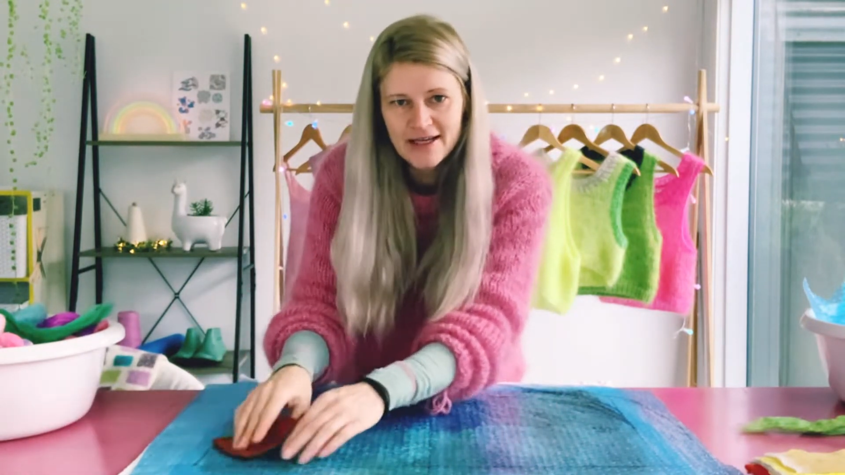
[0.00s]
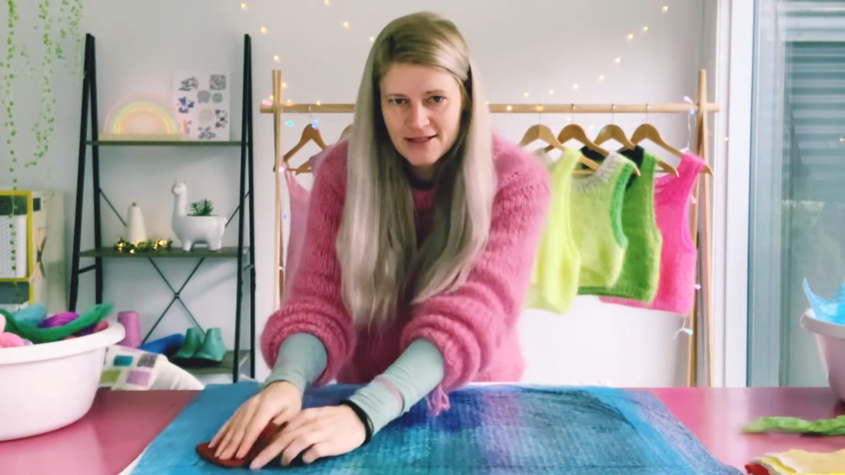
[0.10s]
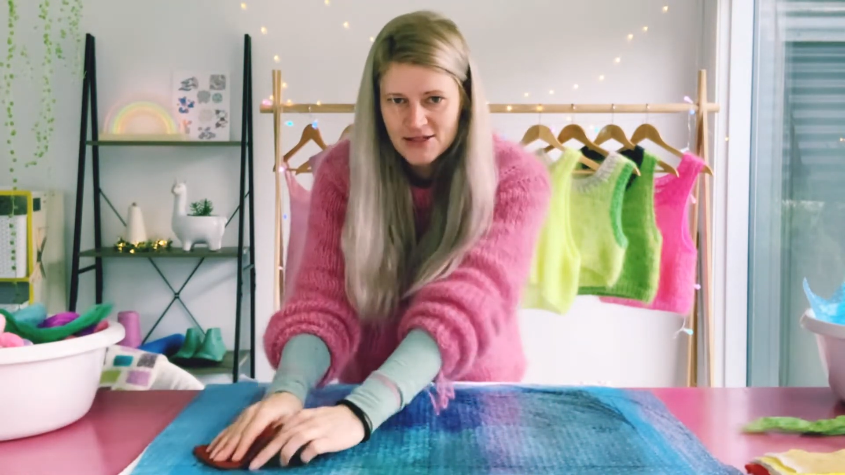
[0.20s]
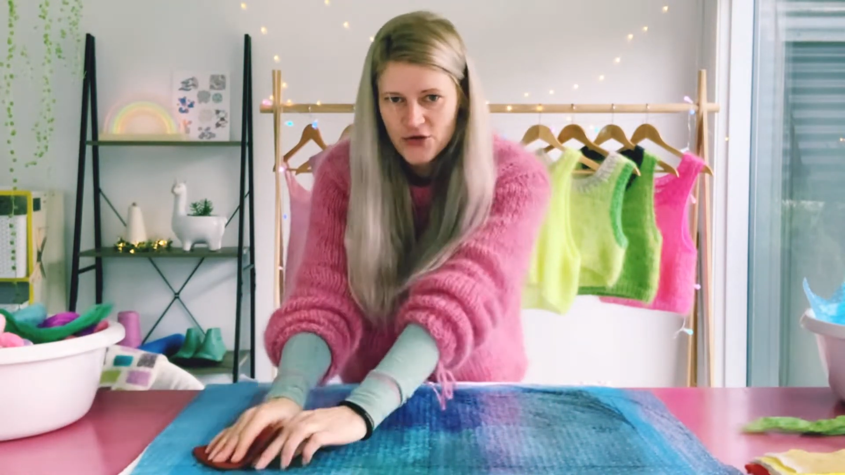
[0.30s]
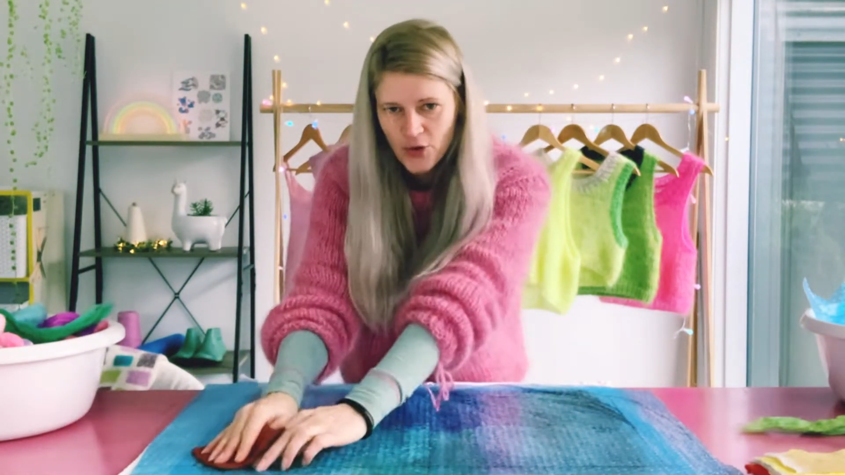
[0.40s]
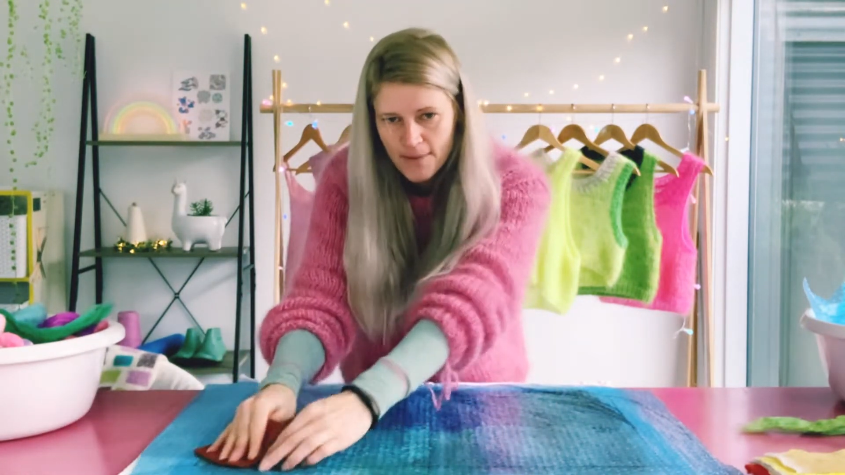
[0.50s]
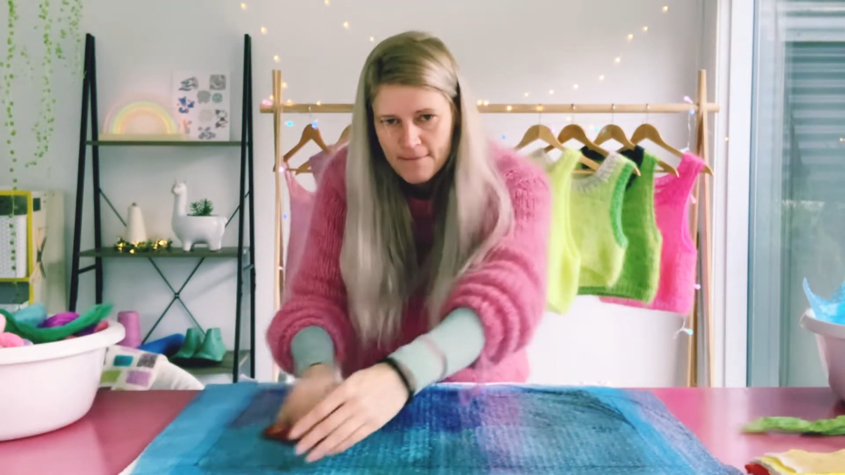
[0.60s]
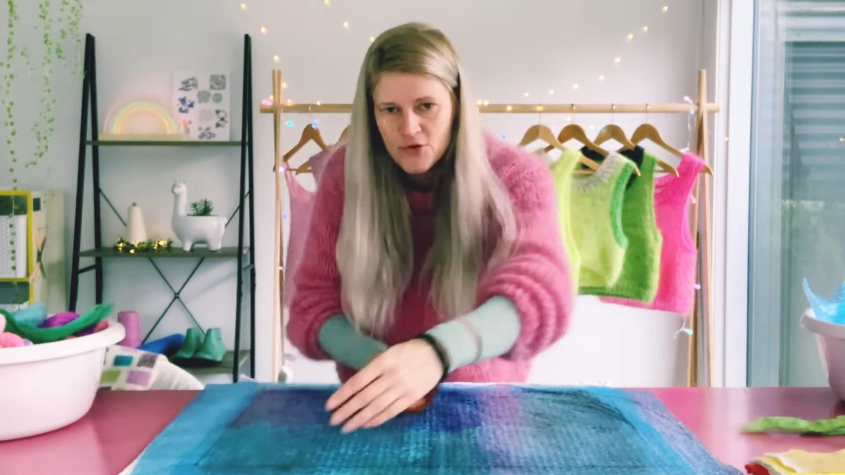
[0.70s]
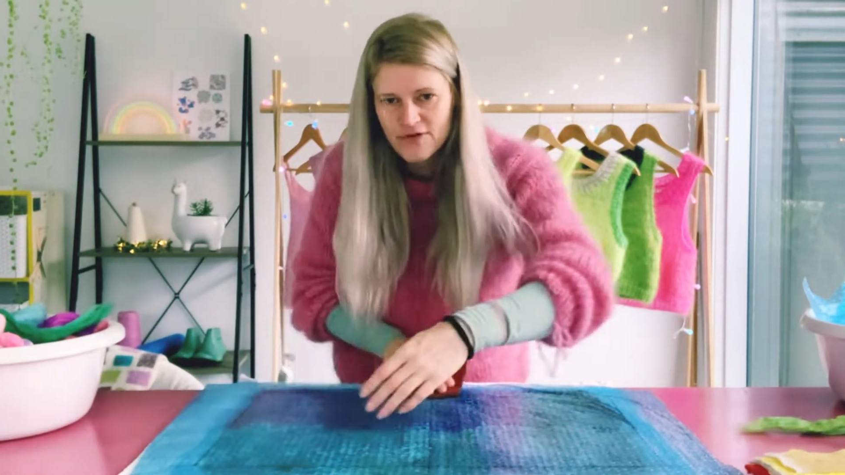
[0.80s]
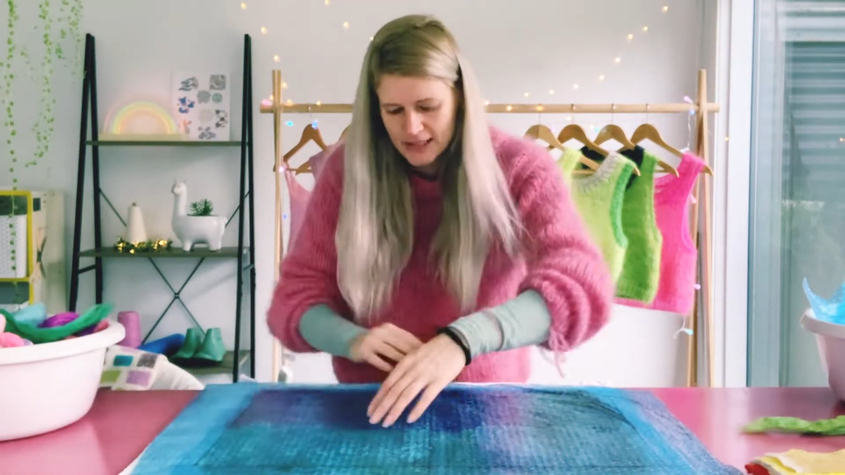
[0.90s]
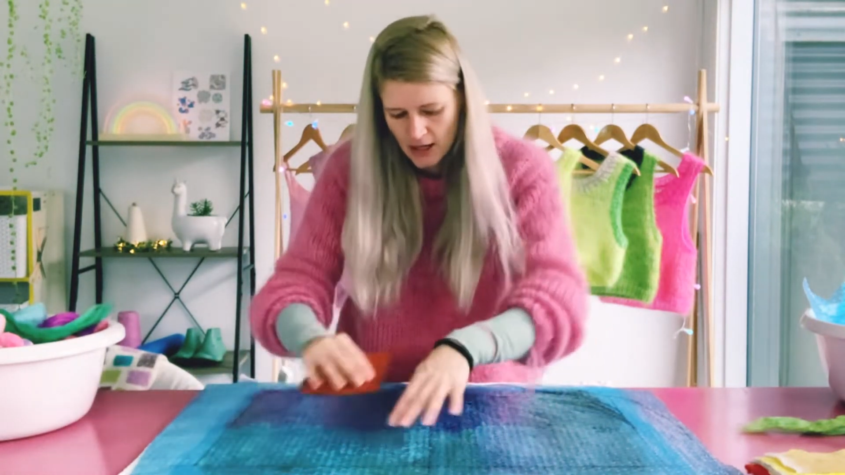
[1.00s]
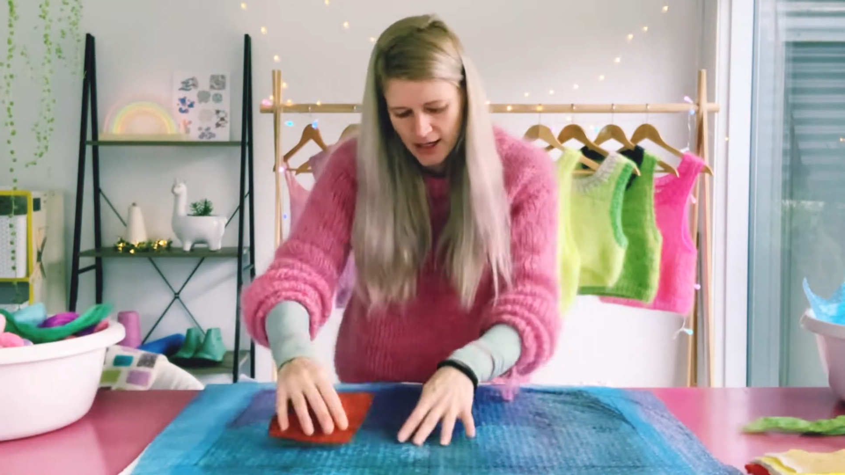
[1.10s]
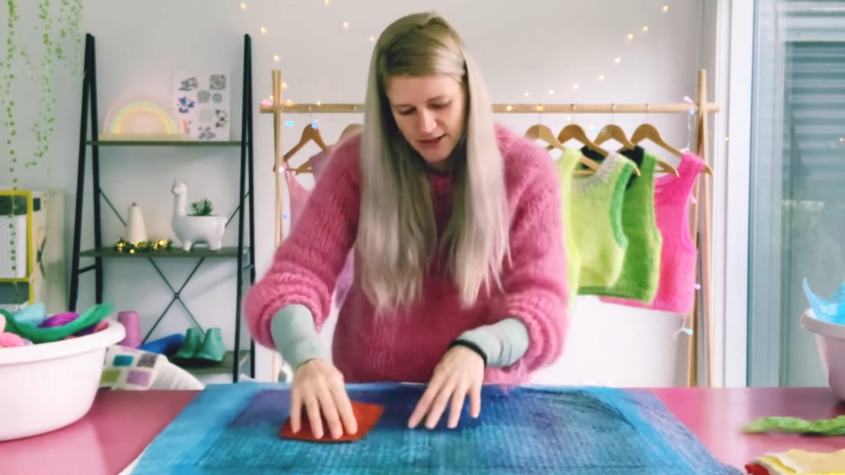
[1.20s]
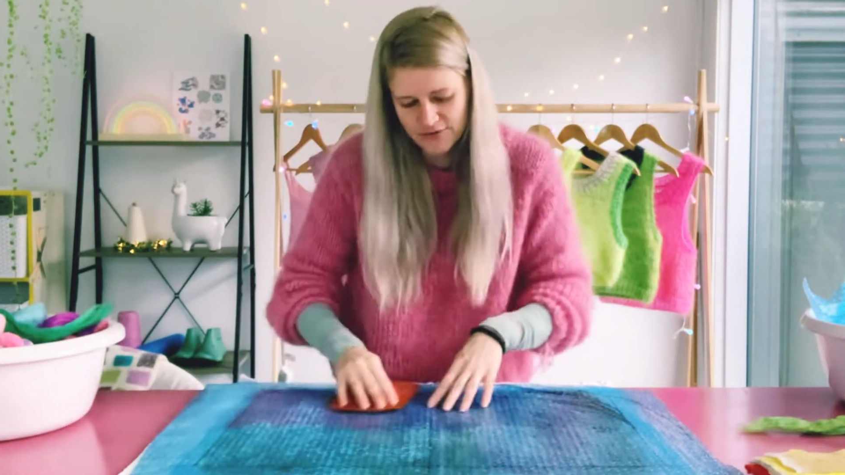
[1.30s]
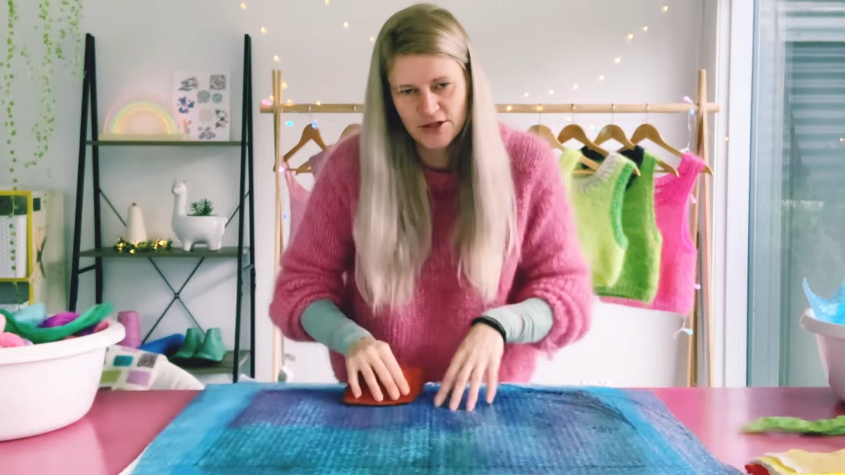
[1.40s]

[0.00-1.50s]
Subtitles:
and so you want to move it kind of to